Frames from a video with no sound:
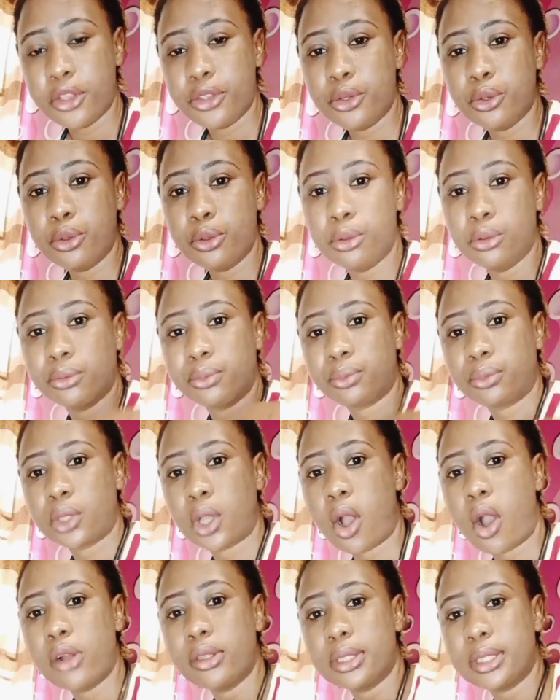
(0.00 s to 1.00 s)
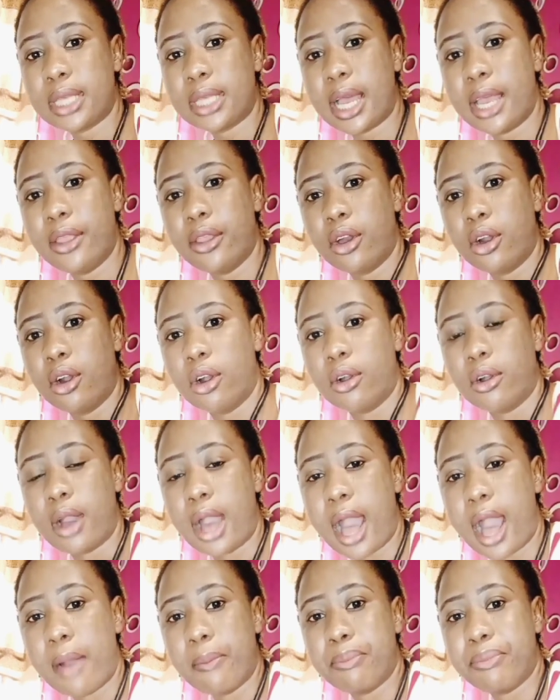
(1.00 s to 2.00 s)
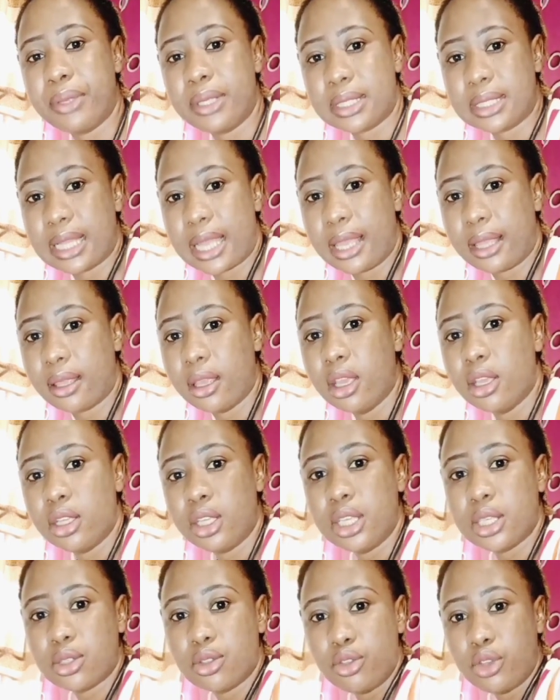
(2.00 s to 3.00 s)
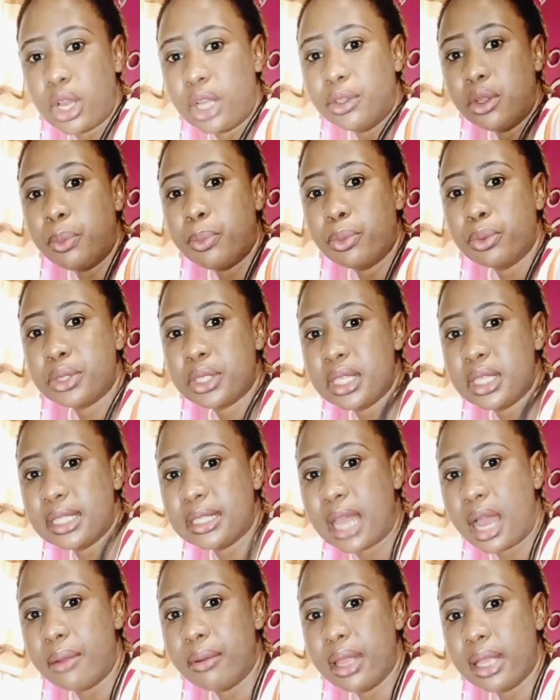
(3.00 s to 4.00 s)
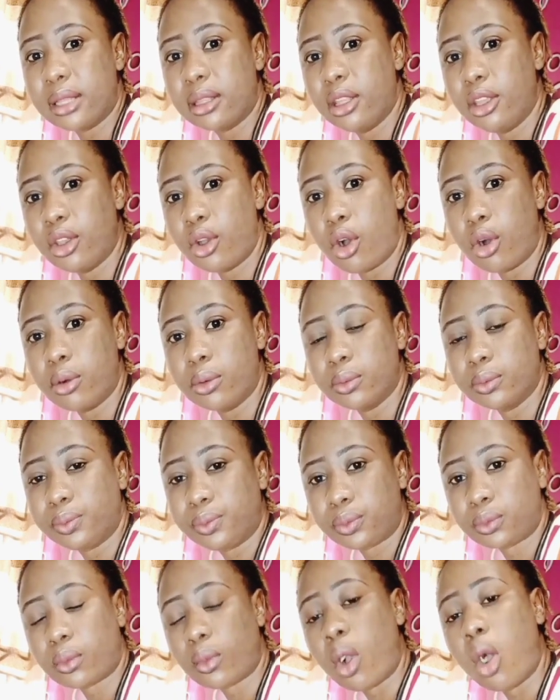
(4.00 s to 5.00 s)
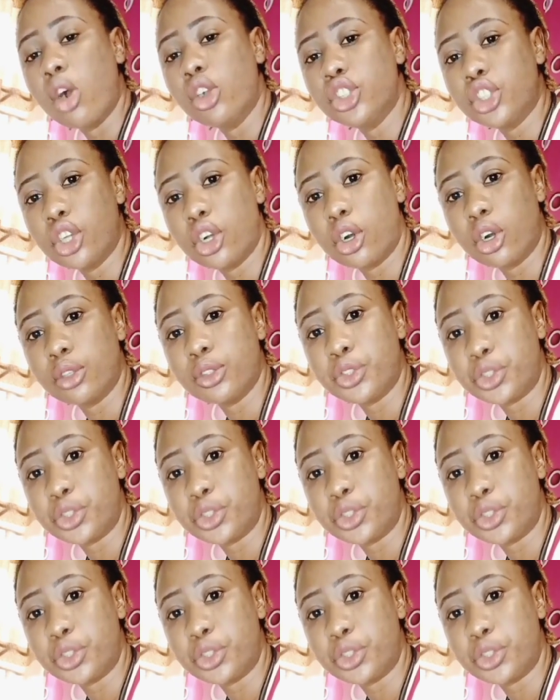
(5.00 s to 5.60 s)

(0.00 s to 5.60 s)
you under your armpit, like is you are not putting it directly on your